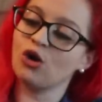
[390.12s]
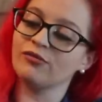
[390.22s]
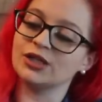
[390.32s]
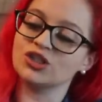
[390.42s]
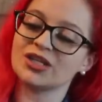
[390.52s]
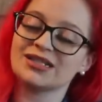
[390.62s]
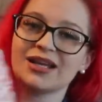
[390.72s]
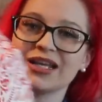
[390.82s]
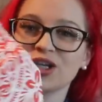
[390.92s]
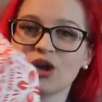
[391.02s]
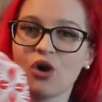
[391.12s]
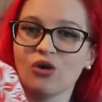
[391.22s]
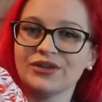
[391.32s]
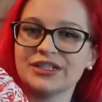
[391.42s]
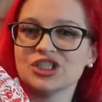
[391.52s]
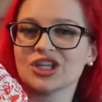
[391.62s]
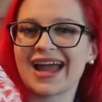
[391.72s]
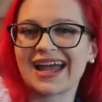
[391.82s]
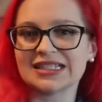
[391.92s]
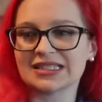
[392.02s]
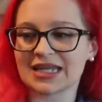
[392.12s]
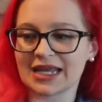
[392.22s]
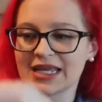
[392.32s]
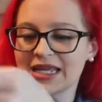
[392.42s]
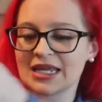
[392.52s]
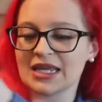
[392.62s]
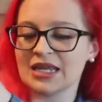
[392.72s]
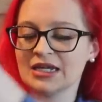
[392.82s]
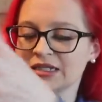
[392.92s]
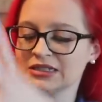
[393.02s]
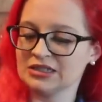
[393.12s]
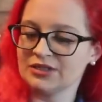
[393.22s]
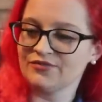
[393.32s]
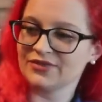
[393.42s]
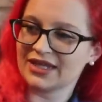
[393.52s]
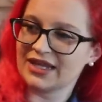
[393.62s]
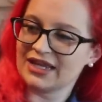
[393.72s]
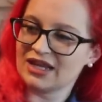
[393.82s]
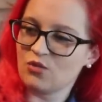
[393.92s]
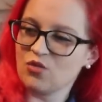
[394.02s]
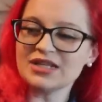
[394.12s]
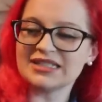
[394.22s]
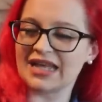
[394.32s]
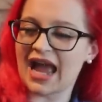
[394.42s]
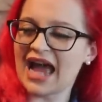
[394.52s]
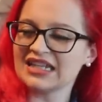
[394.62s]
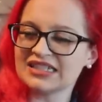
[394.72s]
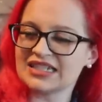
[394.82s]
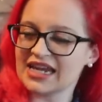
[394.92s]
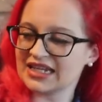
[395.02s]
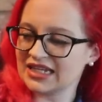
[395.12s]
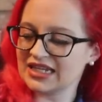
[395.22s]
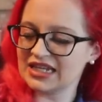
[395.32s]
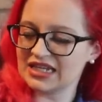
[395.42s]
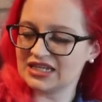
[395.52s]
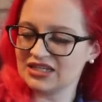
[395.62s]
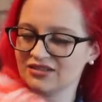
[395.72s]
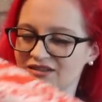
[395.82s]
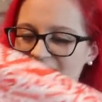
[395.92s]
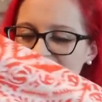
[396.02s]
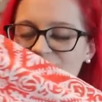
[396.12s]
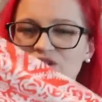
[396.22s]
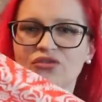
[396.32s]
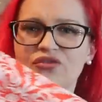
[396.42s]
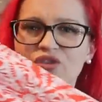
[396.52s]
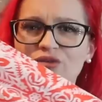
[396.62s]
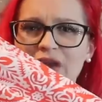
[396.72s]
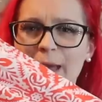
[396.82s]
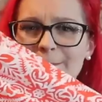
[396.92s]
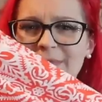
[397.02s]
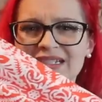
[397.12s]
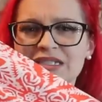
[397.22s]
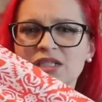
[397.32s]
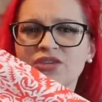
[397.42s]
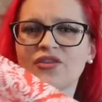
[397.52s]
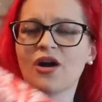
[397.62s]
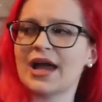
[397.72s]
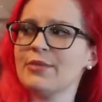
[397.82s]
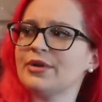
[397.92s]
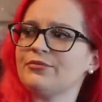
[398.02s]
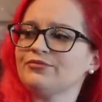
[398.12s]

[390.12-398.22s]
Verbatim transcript: orange. It's like an orange Aztec-y. What is it? Aztec-y, like, it's not floral, like mandala vibe.